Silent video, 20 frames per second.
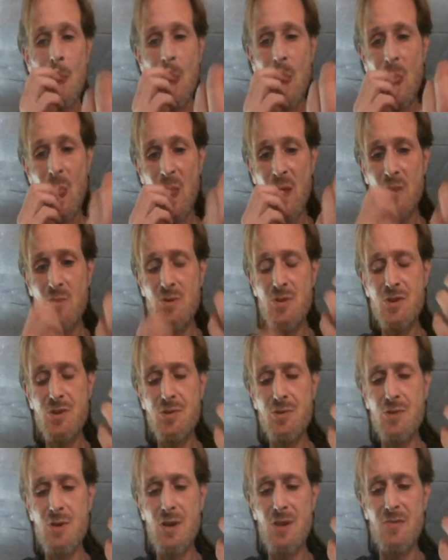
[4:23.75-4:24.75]
And they would
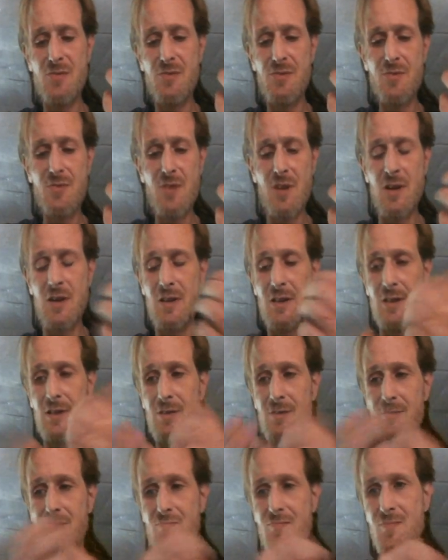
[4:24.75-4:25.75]
shoot off. Uh,
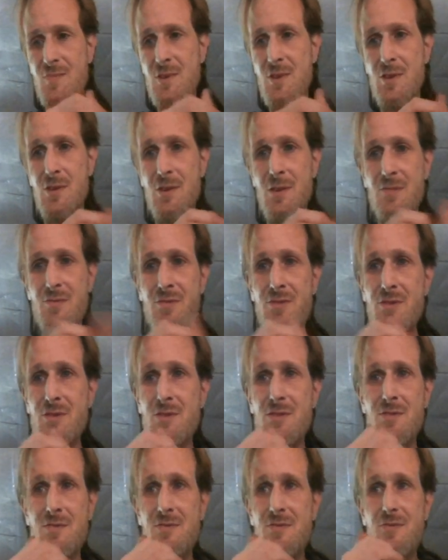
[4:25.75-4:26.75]
You know,
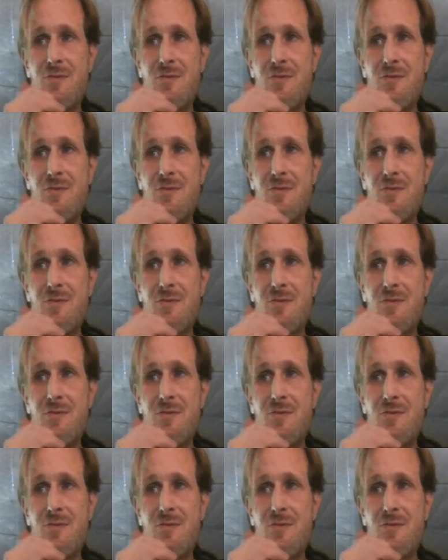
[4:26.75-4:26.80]
every